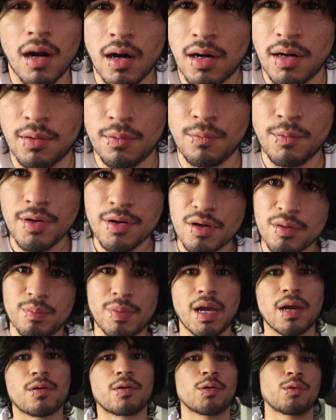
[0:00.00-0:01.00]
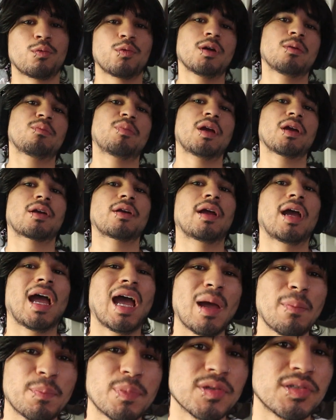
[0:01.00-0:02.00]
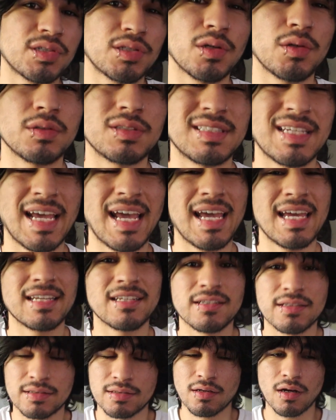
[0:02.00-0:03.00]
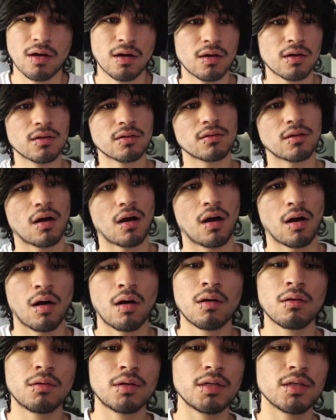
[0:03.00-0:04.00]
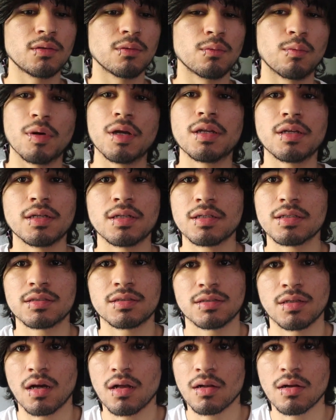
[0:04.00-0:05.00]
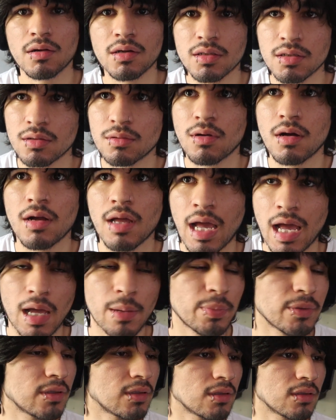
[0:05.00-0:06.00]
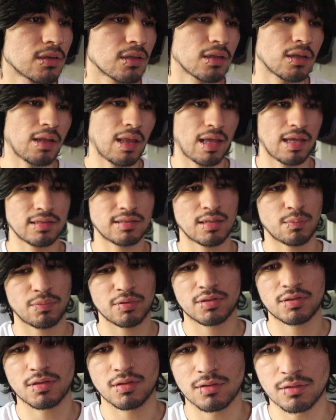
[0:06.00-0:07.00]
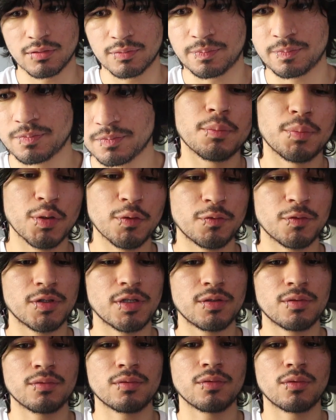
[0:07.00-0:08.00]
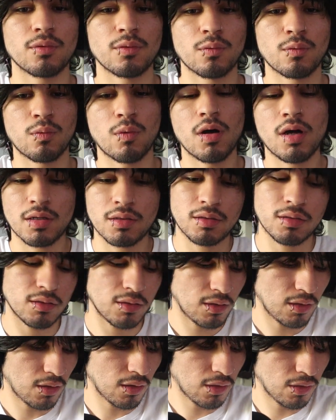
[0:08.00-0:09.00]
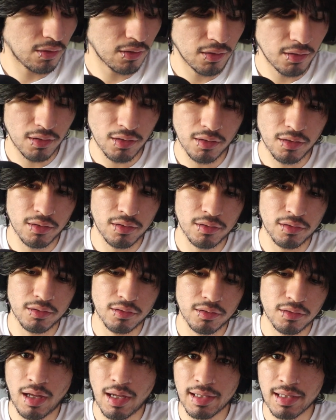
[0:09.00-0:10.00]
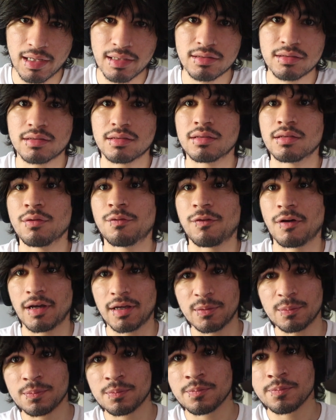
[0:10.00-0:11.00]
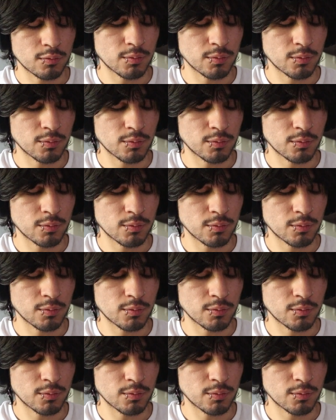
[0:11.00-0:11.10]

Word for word: All right, we are back with Windbreaker episode 10. Y'all already witnessed, y'all already know what happened last episode. Bofurin won the, I guess, the fight.